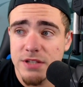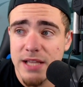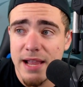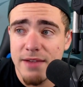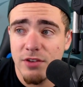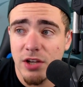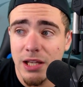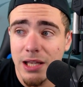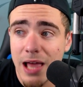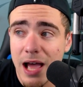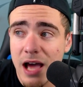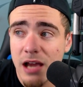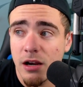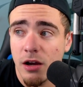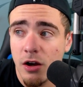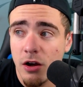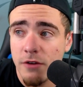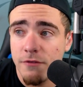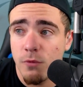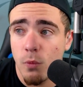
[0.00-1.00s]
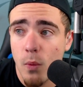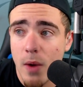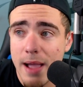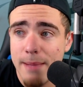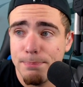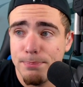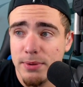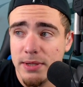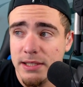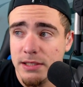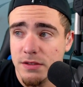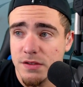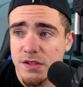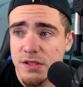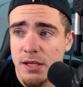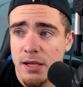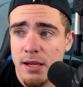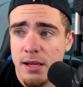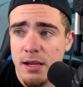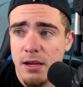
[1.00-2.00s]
They have a lot of weapons.